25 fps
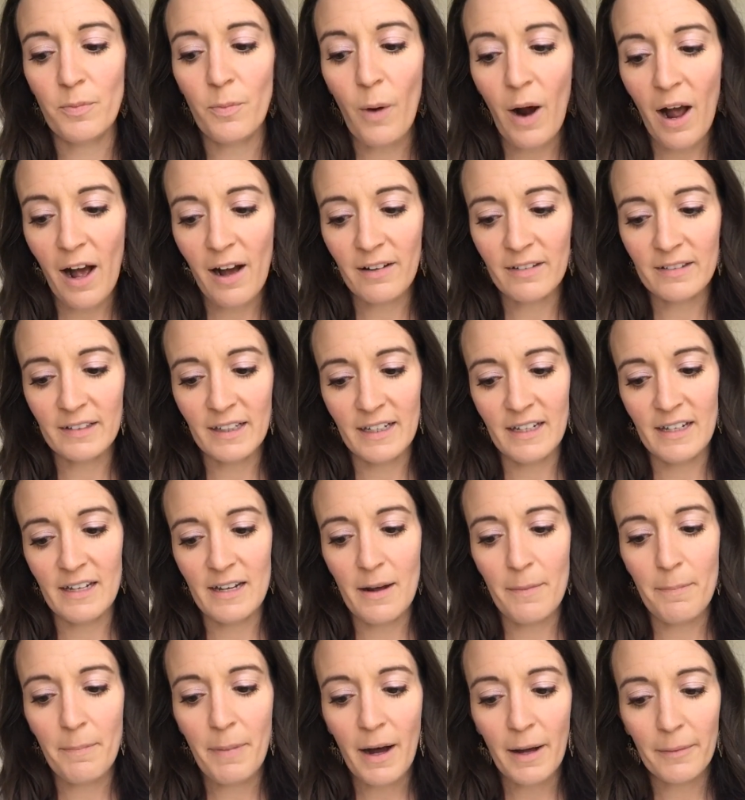while leading
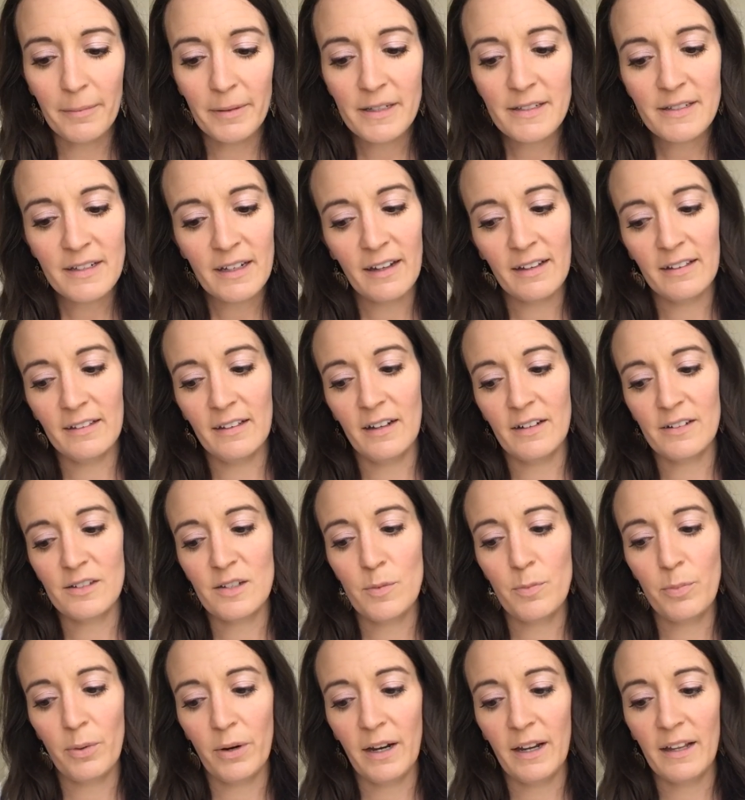a public dialogue
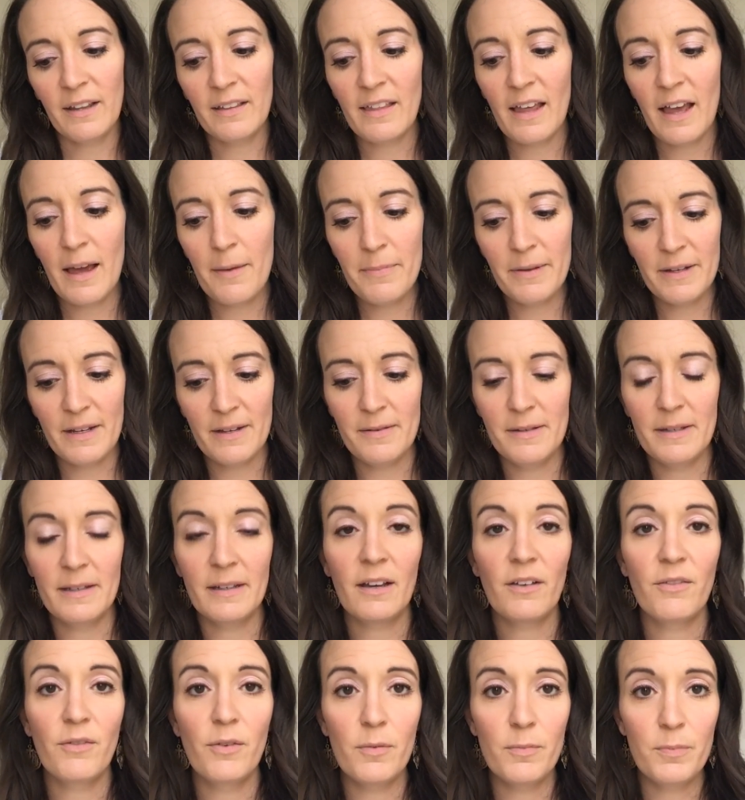to bring the
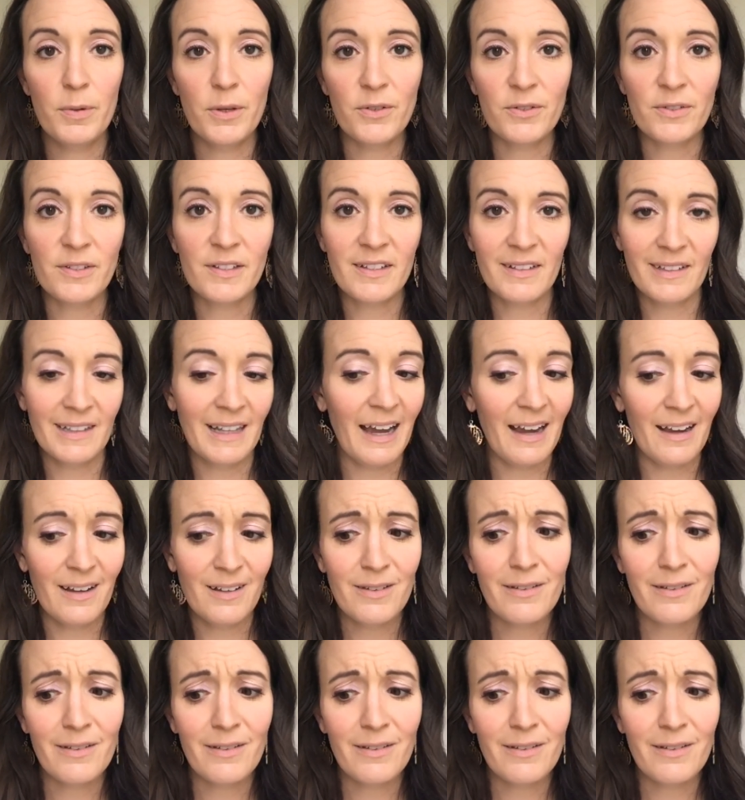epidemic of abuse to light.